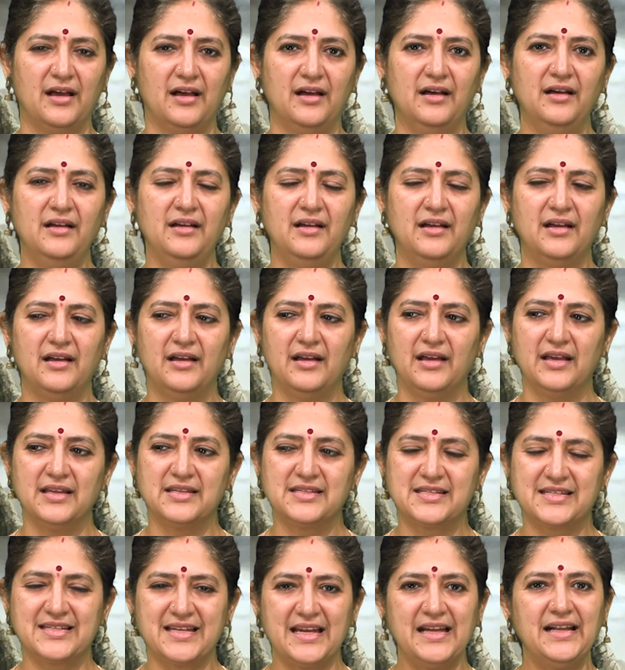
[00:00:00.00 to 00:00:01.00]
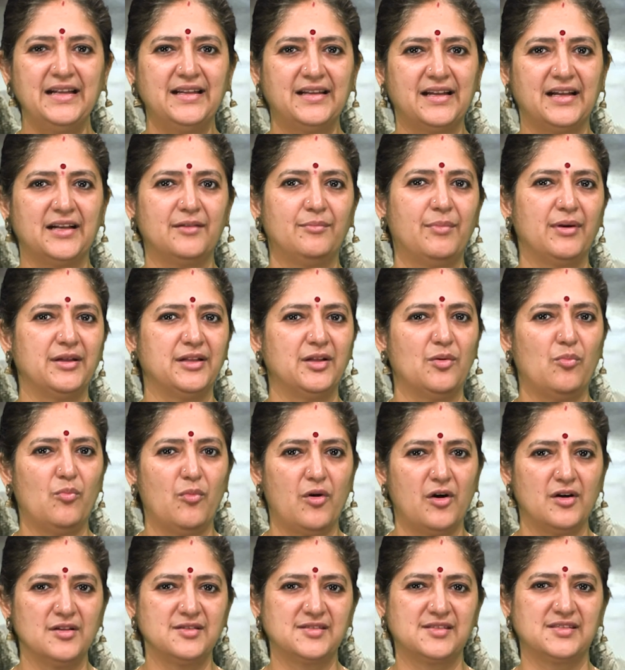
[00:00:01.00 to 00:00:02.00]
uh, is tainted by the
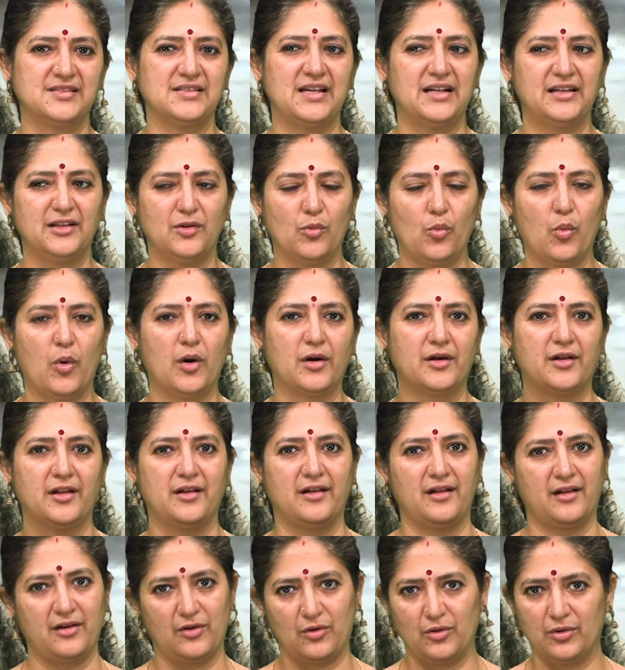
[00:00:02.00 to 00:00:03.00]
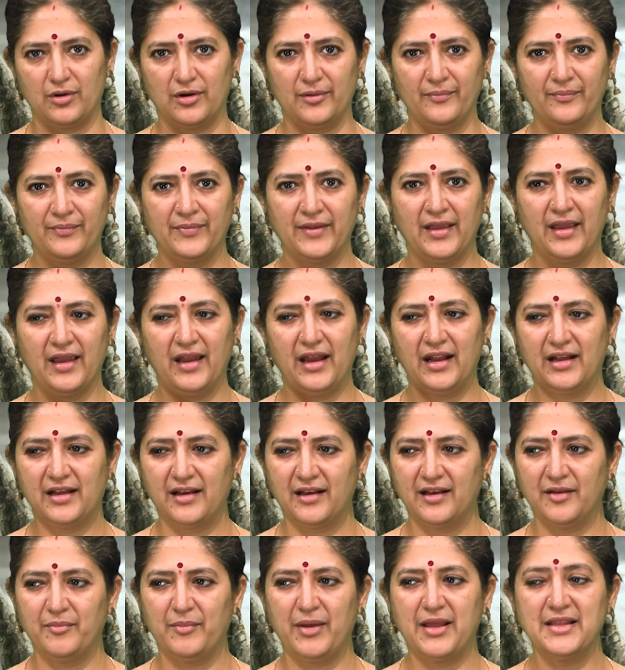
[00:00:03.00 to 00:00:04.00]
moss and the water around. It
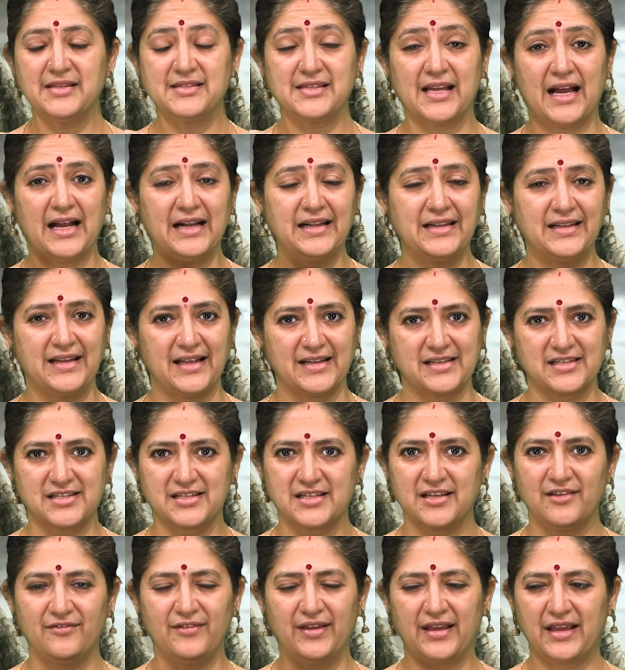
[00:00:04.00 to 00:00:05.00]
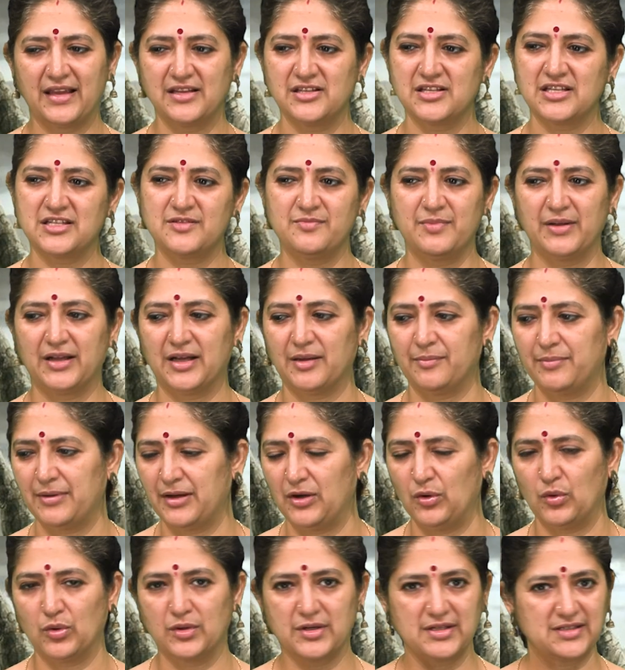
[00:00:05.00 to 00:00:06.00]
remains untouched. You can just pick up a
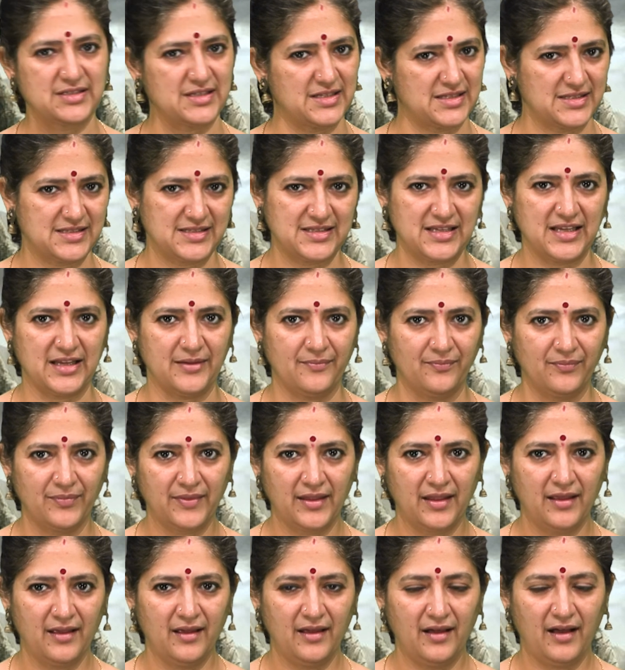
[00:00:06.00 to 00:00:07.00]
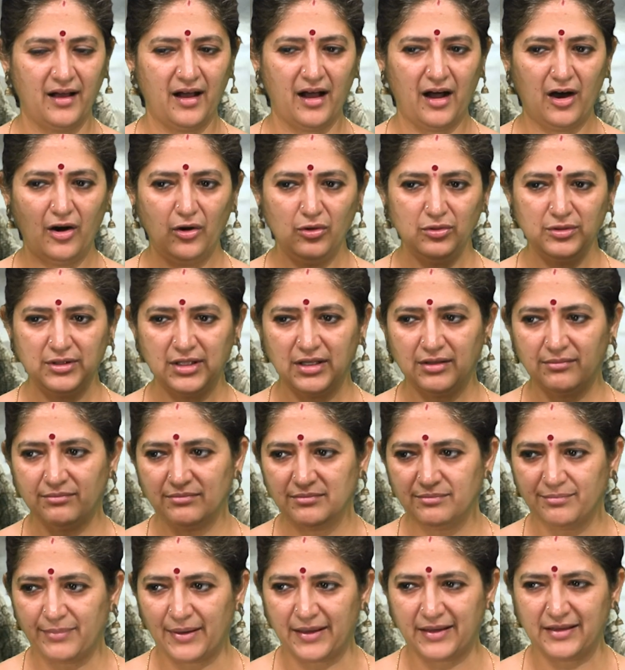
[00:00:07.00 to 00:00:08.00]
lotus and see how the
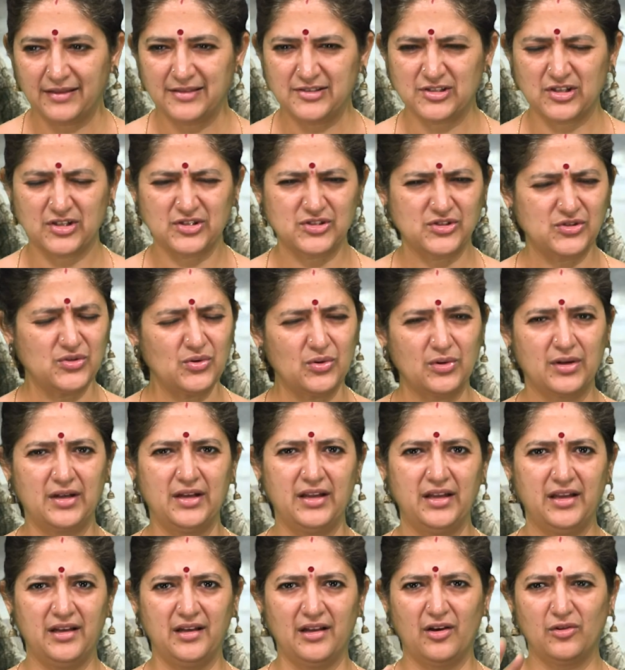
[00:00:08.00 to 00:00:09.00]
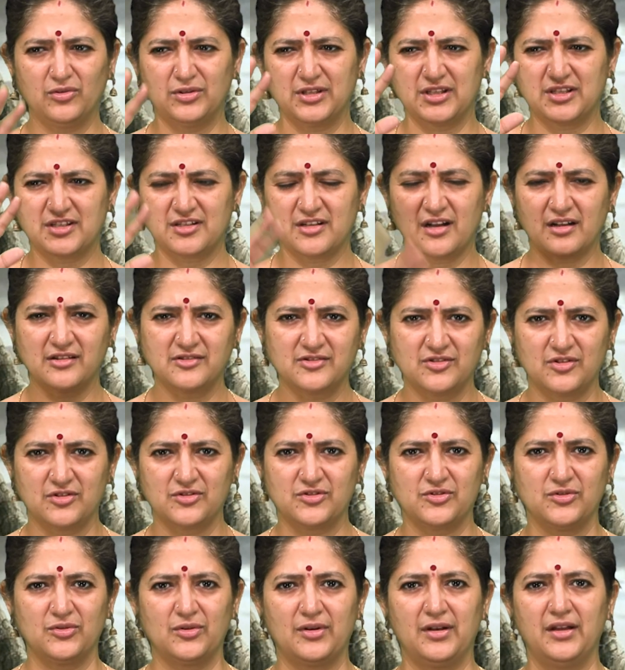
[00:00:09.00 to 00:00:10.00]
petals are so clean, how the stalks are
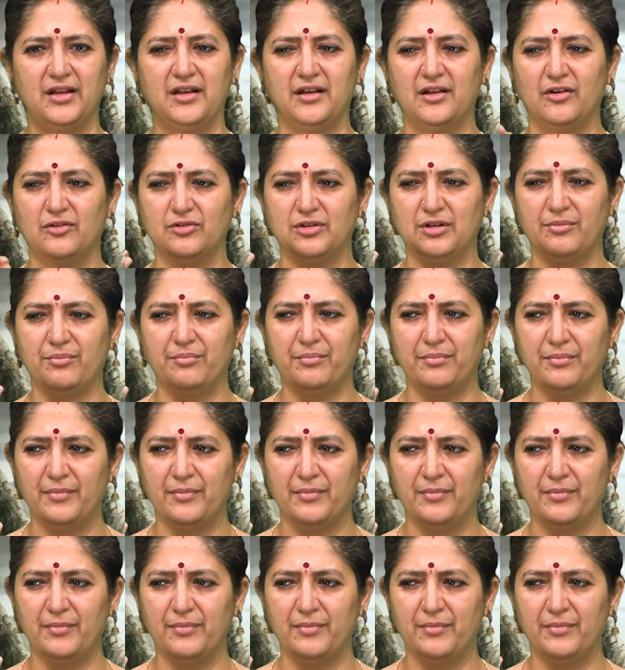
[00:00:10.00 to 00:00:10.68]
so clean, how the